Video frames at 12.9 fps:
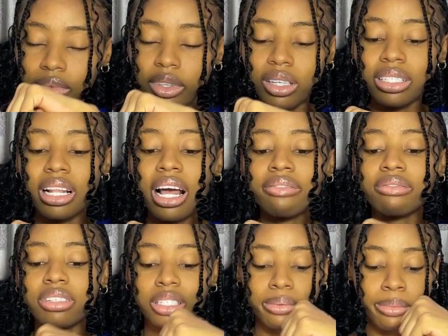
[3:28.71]
It doesn't have
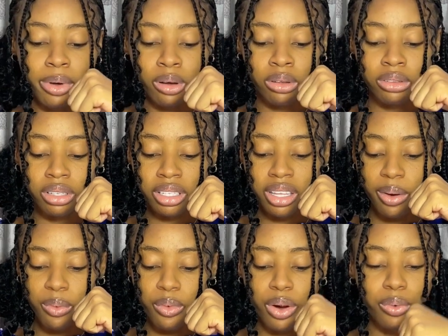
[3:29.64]
a smell the
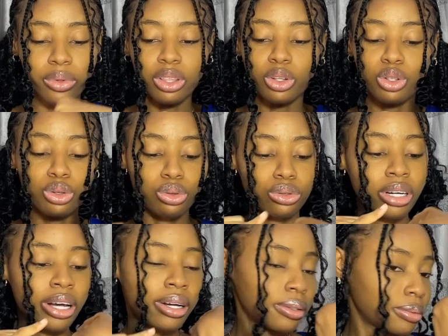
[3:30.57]
same way with the
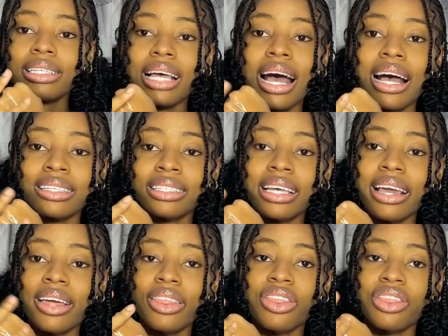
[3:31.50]
toner. This has
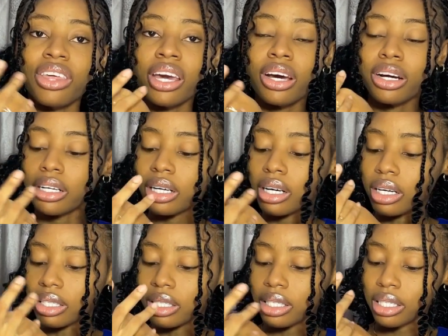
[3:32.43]
a thicker
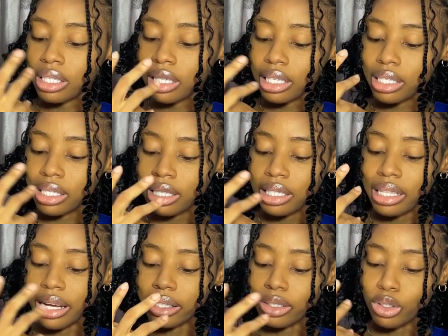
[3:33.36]
consistency
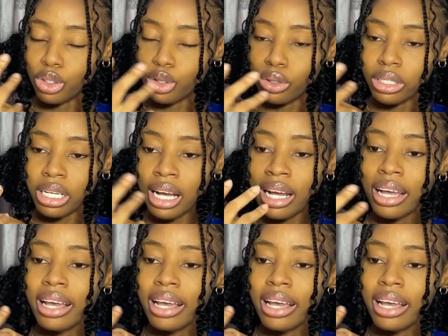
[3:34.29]
than the toner.